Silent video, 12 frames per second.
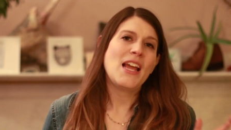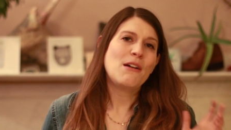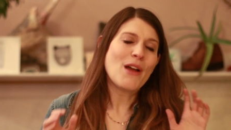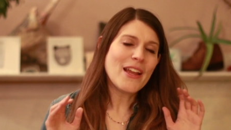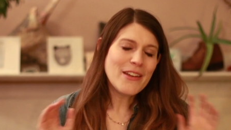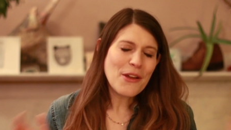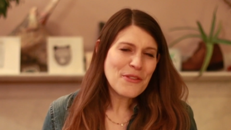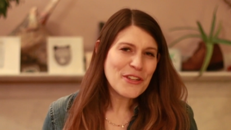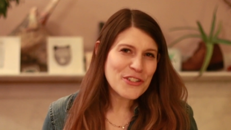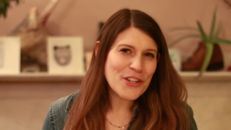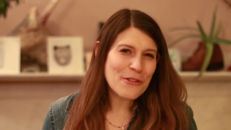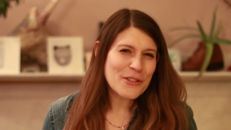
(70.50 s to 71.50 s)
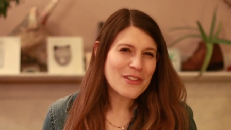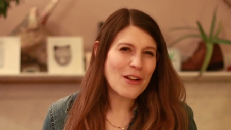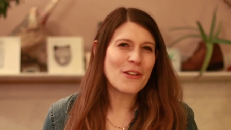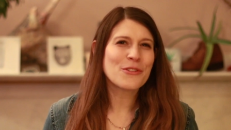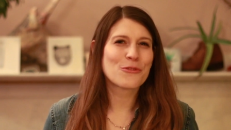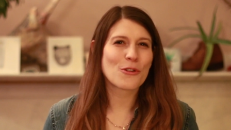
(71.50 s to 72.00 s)
Now, I know the show is
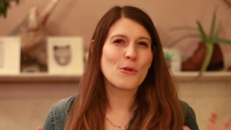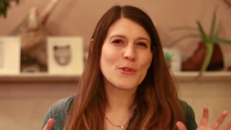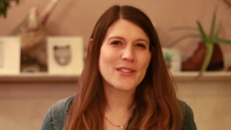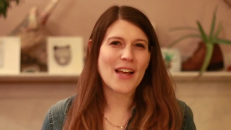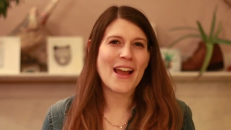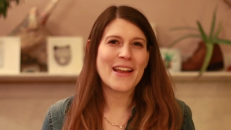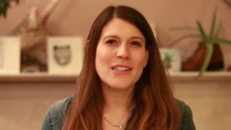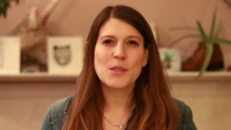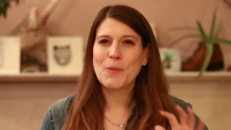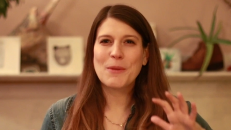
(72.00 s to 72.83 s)
called Gross Science,